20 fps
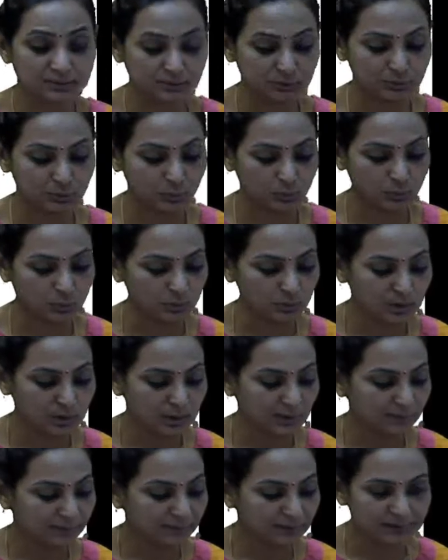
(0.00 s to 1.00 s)
know
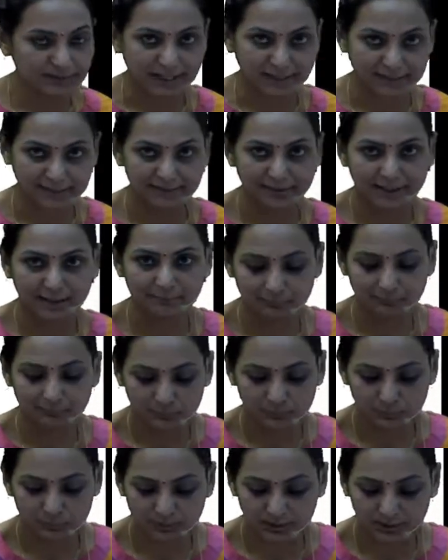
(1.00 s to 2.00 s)
the diagram,
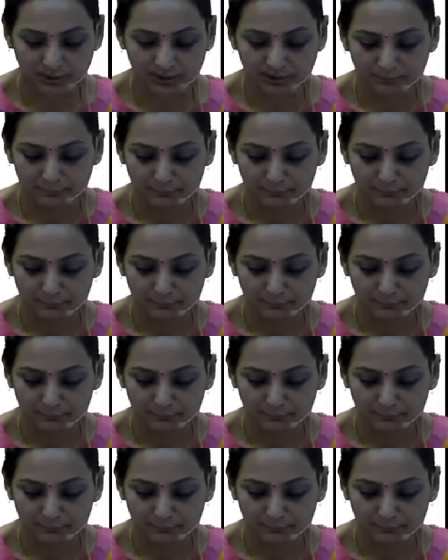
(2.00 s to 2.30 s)
okay,